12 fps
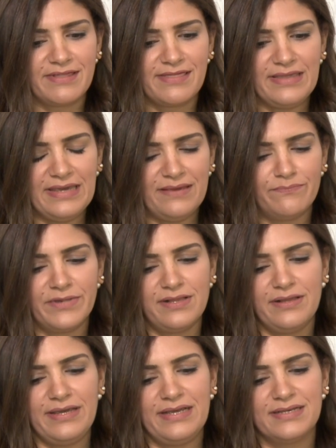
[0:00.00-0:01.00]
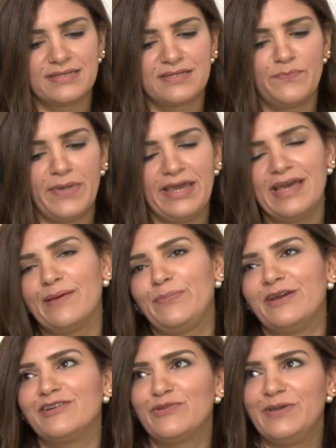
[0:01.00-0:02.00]
The Middle East may
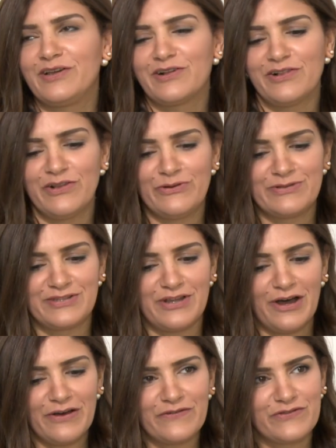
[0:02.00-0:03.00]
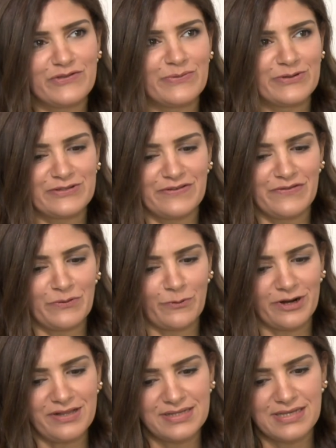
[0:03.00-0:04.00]
appear to be closed off to most of the
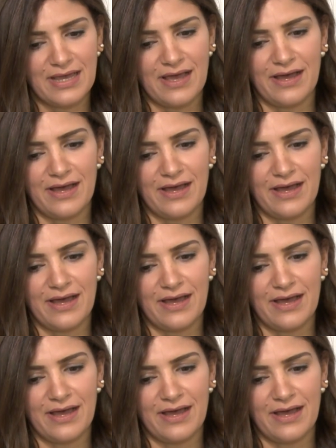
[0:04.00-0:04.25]
world,